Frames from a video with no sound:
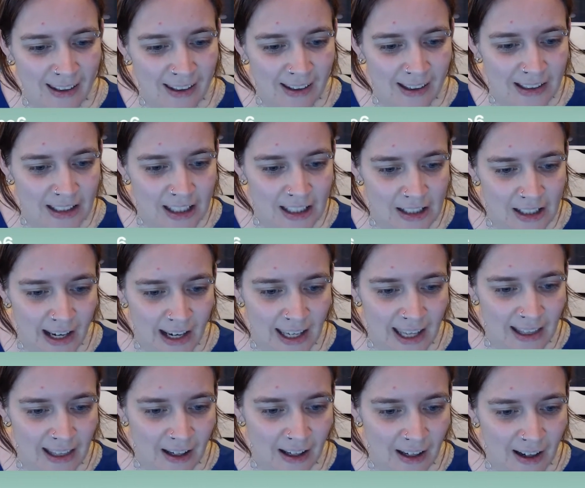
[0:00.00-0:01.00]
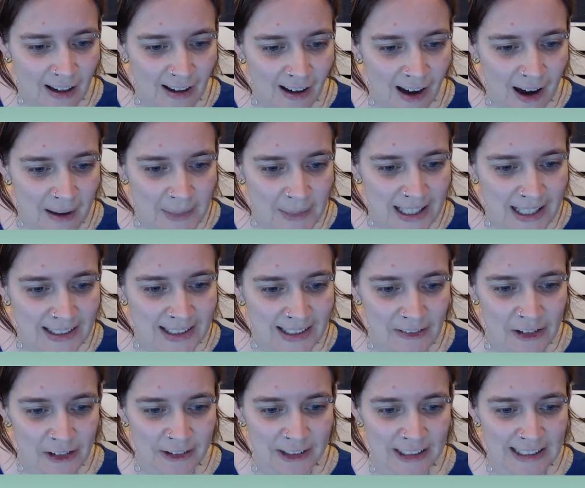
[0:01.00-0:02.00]
Just checking the comments.
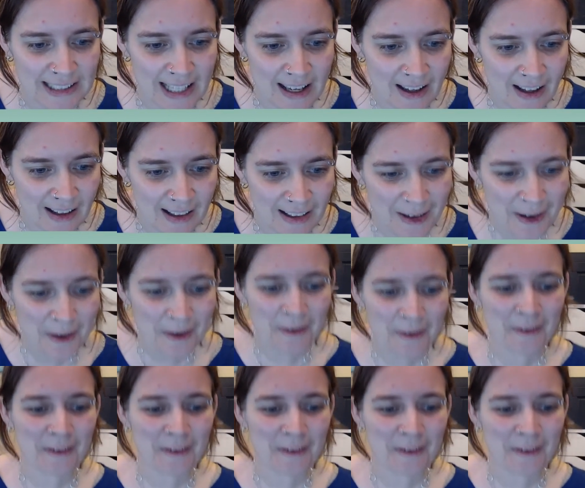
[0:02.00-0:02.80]
Everyone's saying hello.